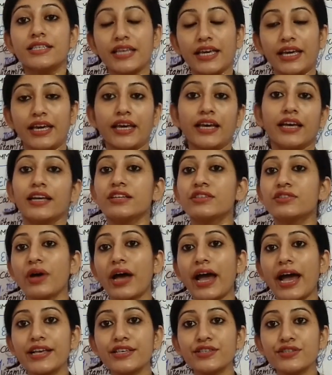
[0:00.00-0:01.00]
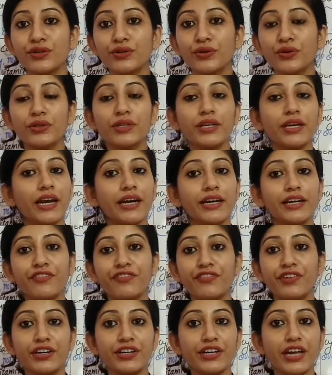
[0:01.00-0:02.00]
see, so as we know there are
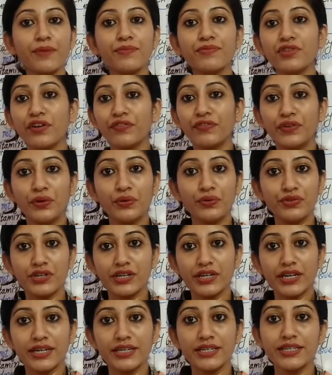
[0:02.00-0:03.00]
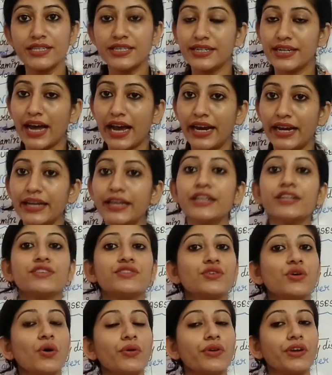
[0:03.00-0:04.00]
different types of nutrients, right?
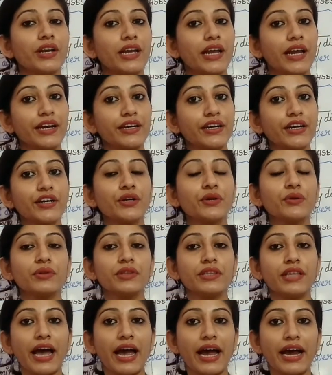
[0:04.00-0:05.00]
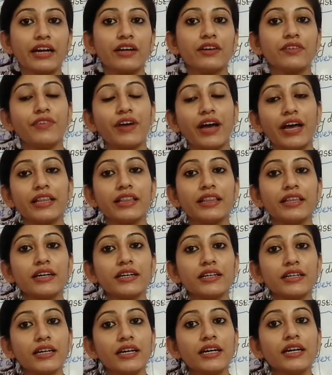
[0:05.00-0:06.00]
So related to that, when
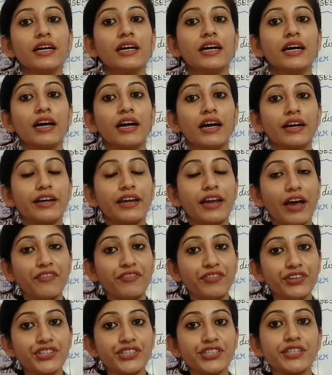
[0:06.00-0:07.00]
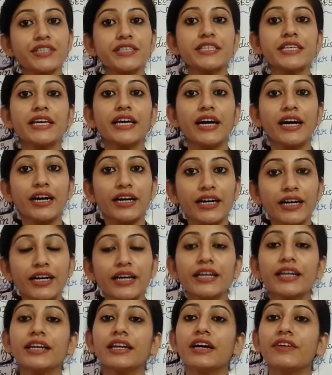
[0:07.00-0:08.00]
the deficiency
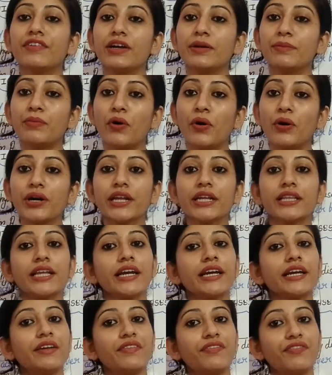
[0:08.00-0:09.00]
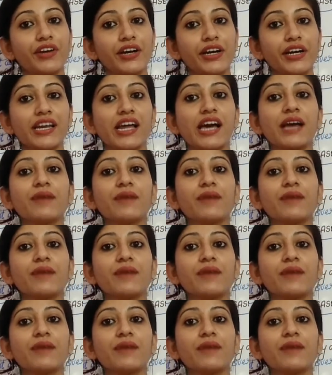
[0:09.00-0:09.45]
occur in our body, then different